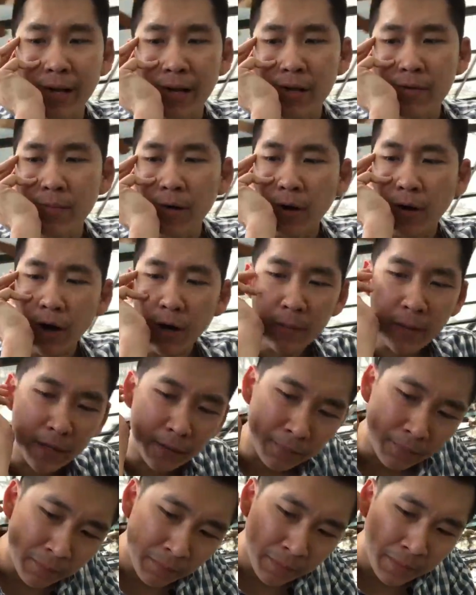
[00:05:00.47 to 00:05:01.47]
anymore. I
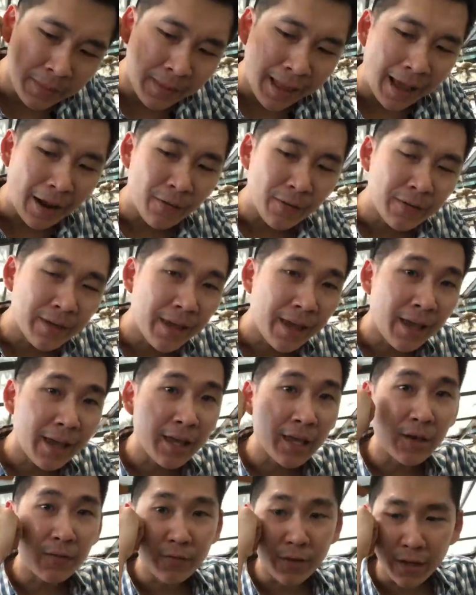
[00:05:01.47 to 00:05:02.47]
mean, I don't care
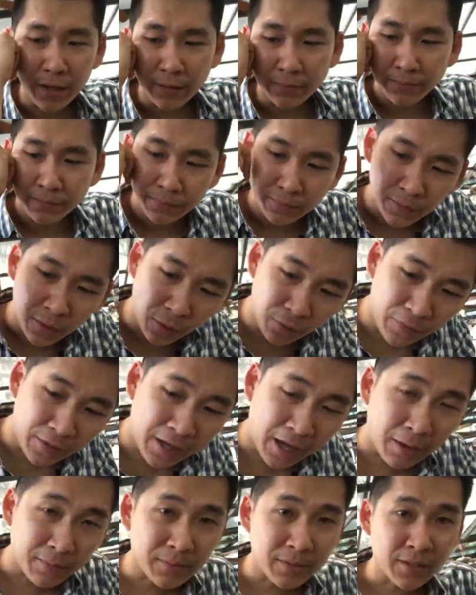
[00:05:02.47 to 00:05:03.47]
if the coffee
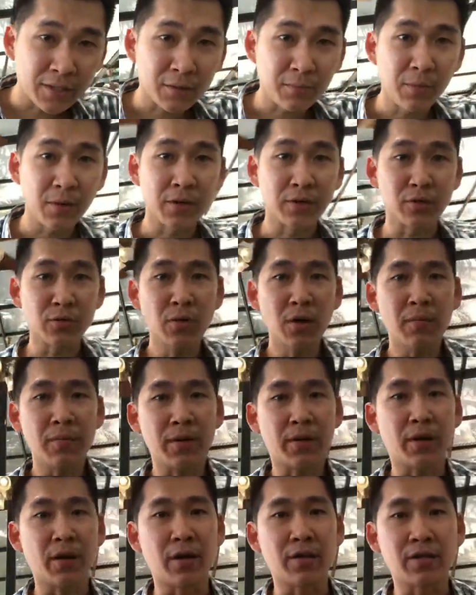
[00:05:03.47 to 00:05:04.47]
cup is spilled and so on,
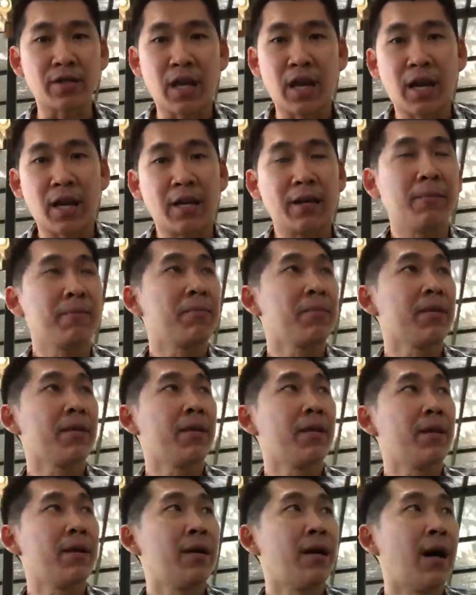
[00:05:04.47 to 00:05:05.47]
because
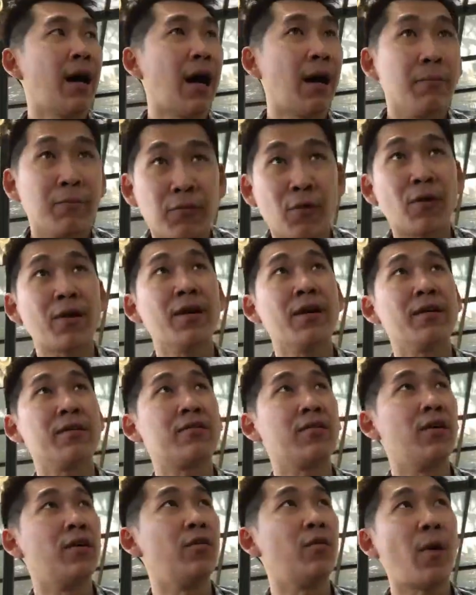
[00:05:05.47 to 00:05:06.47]
I'm
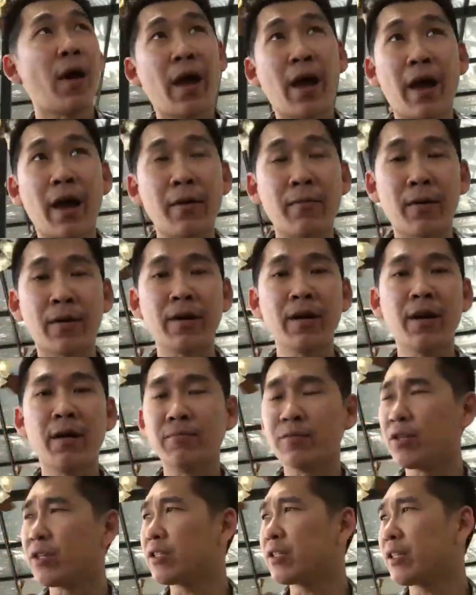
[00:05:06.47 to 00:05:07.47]
focused on where I am right now.
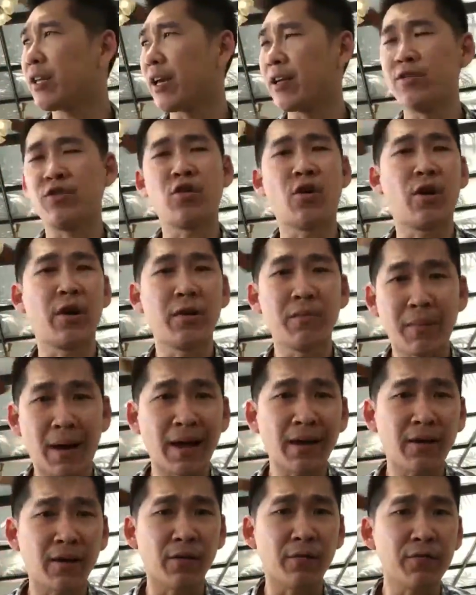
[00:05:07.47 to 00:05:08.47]
I'm just enjoying
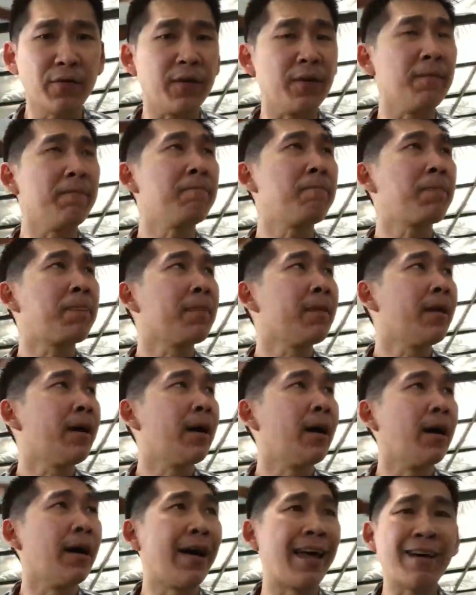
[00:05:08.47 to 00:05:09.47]
my coffee,
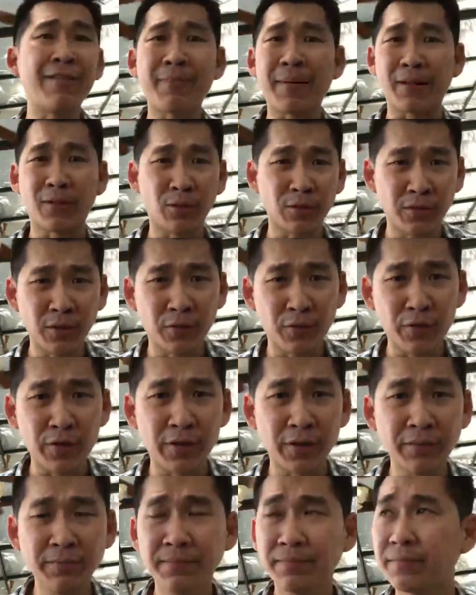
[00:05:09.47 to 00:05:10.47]
have my total
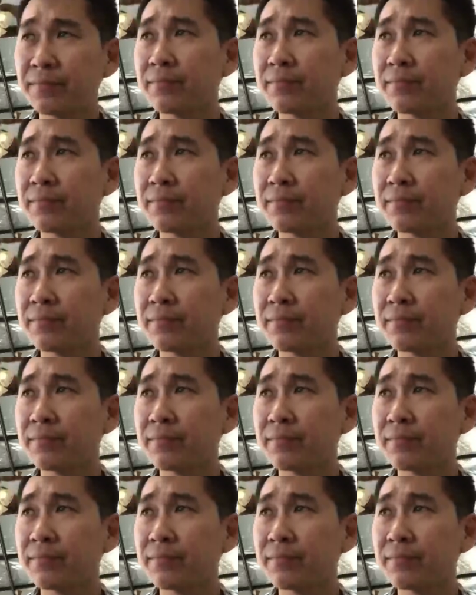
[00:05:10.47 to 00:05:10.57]
freedom,